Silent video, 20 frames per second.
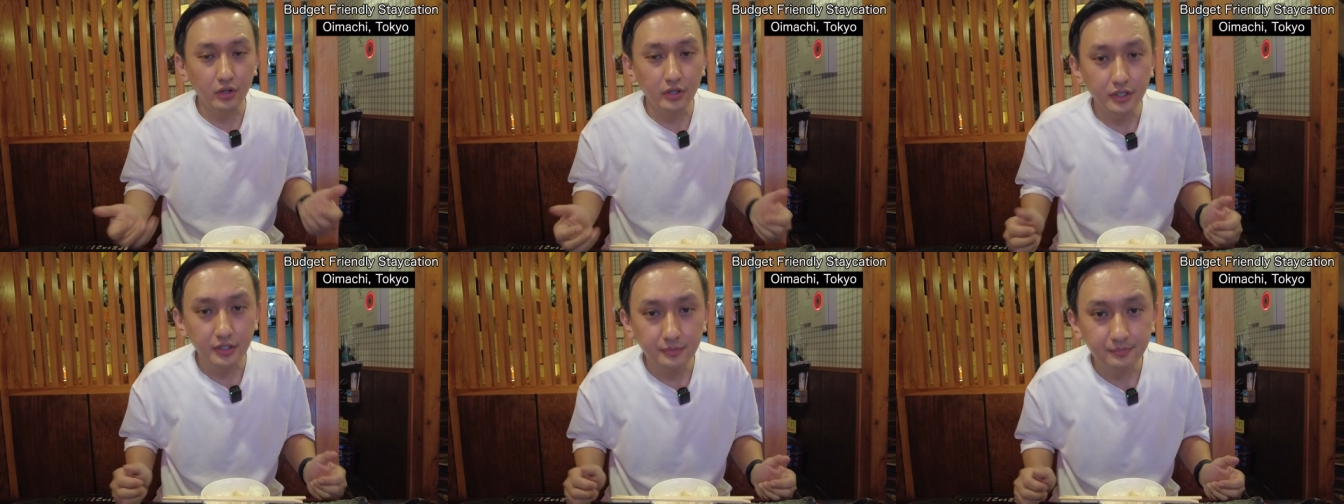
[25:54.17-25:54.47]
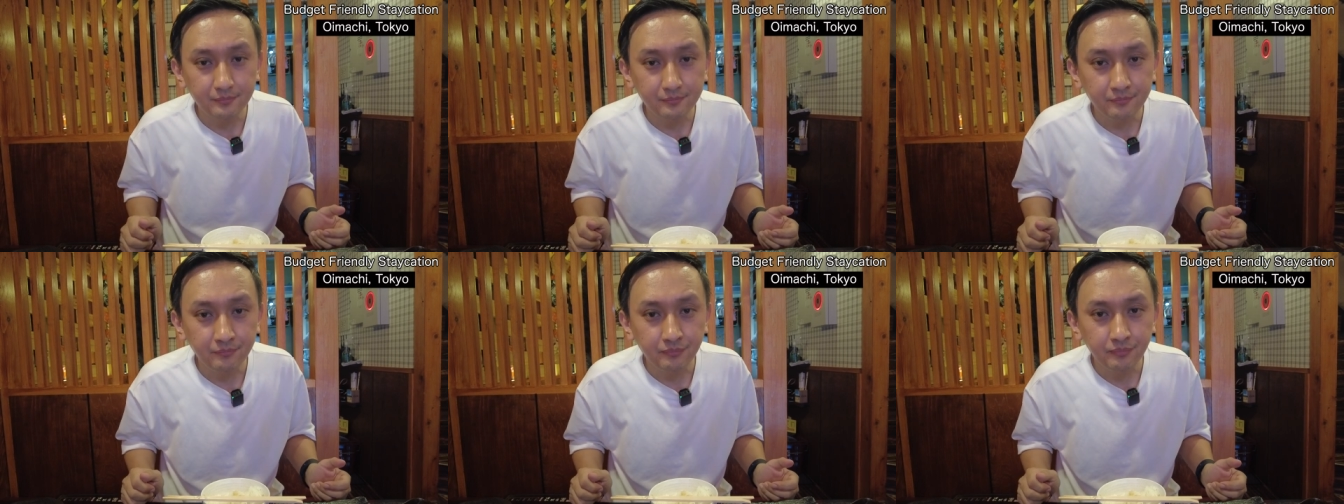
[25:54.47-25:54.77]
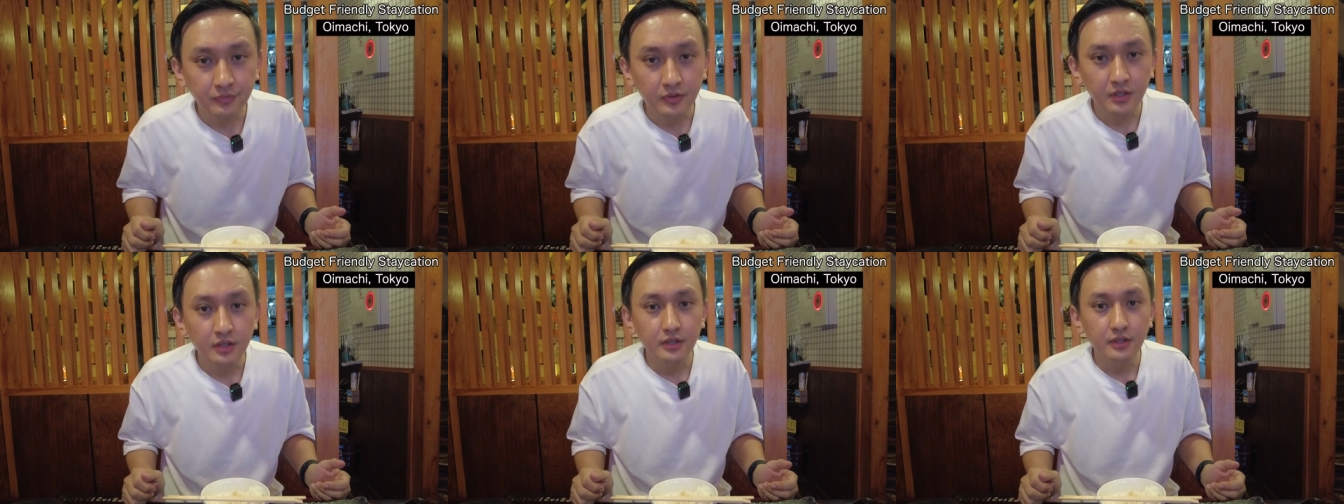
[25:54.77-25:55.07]
oily.
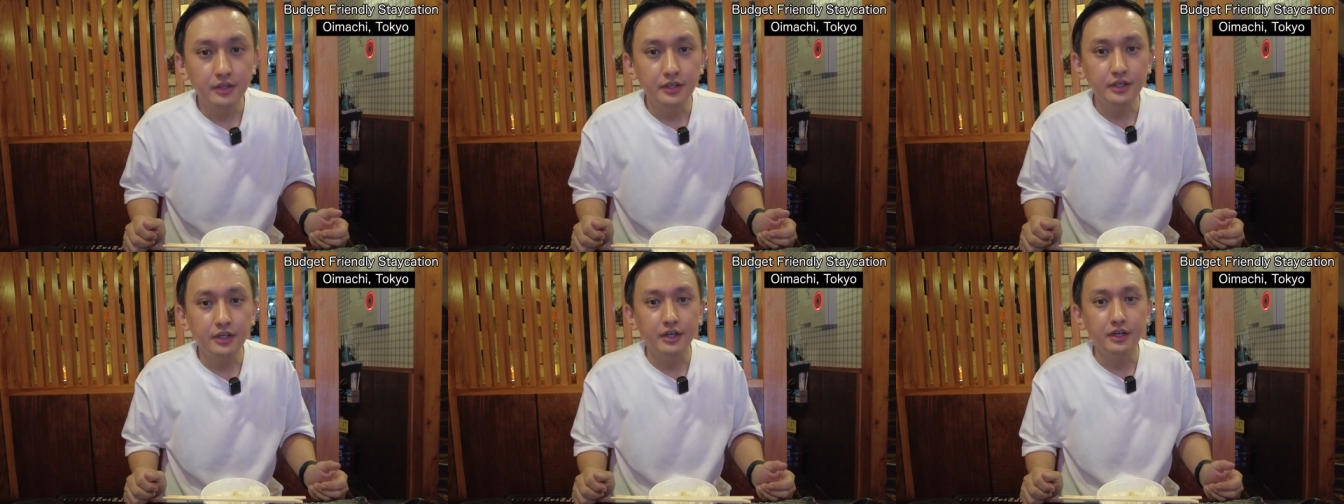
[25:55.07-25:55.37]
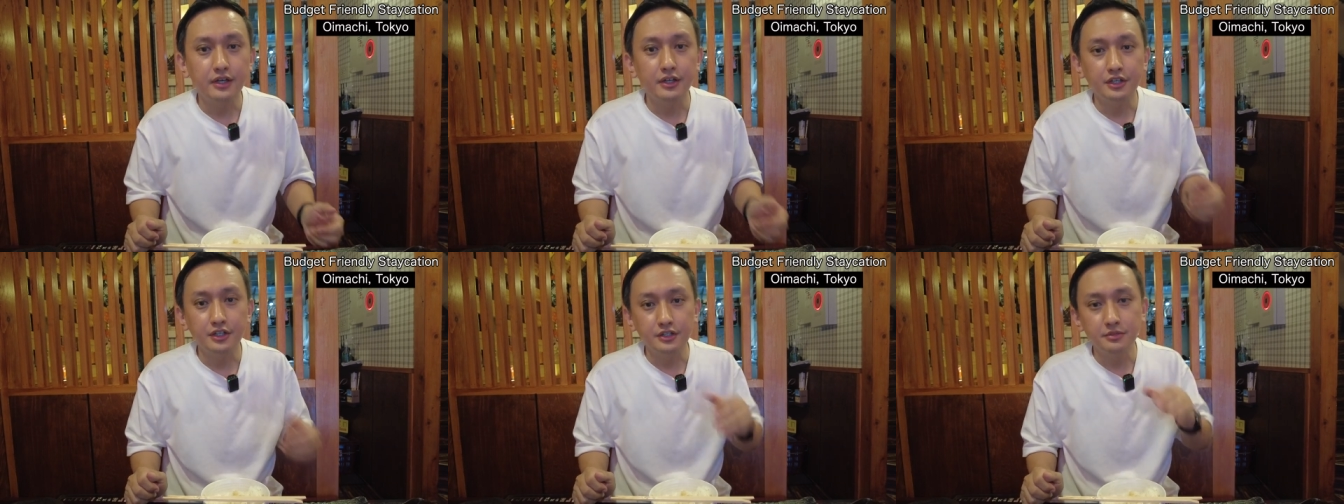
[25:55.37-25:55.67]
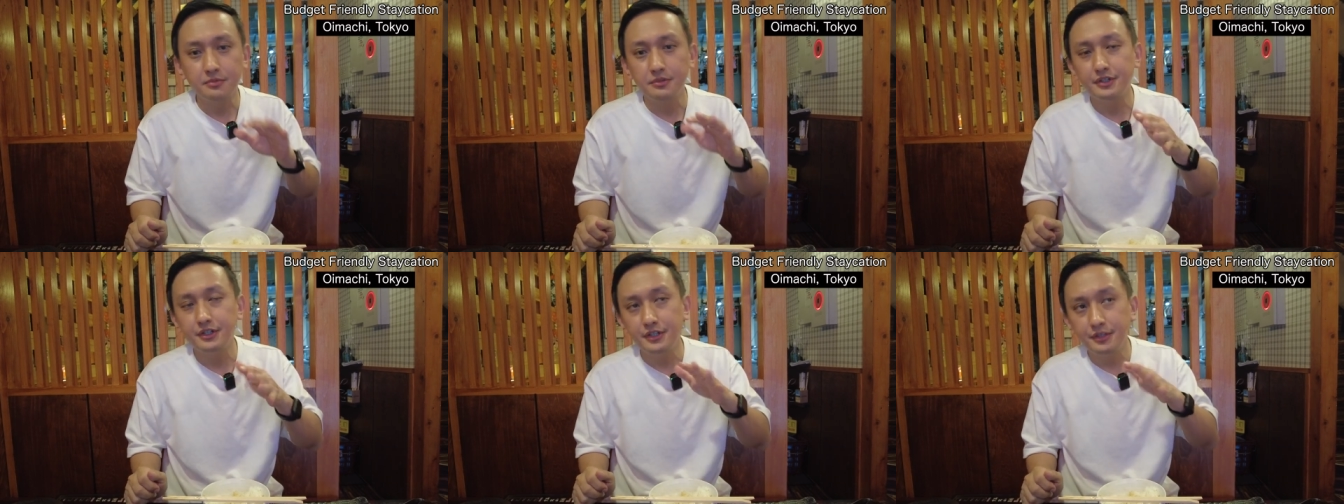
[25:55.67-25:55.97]
Yeah,
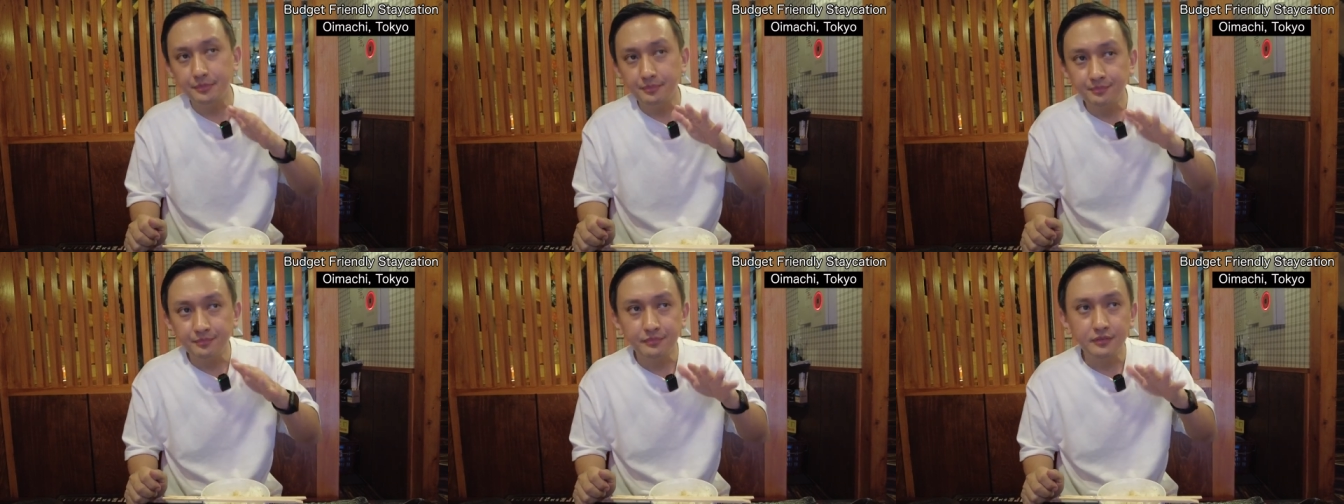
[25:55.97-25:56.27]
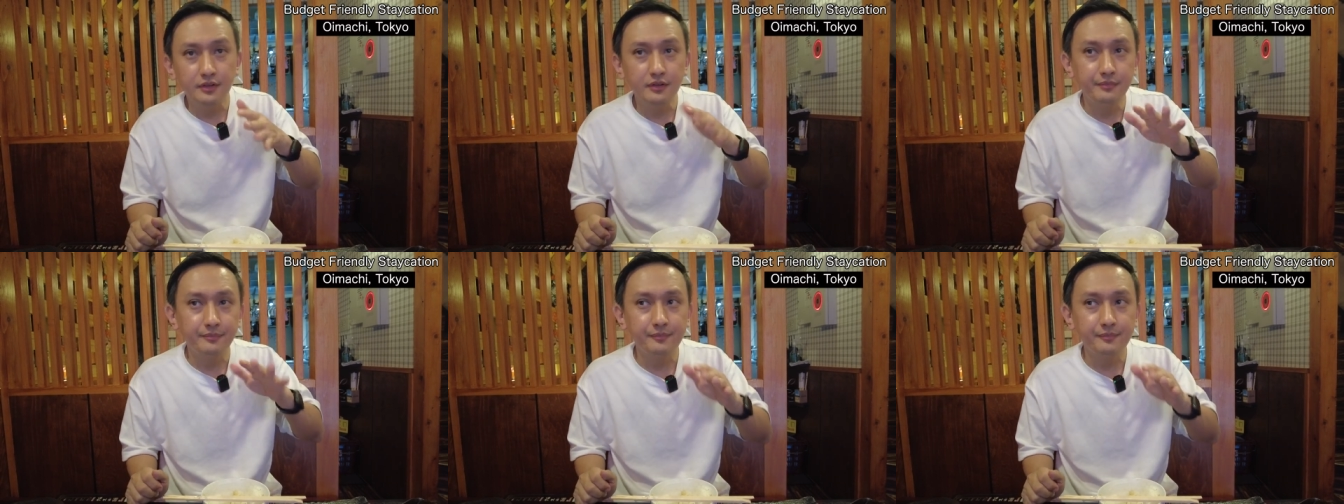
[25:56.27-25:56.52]
it's very,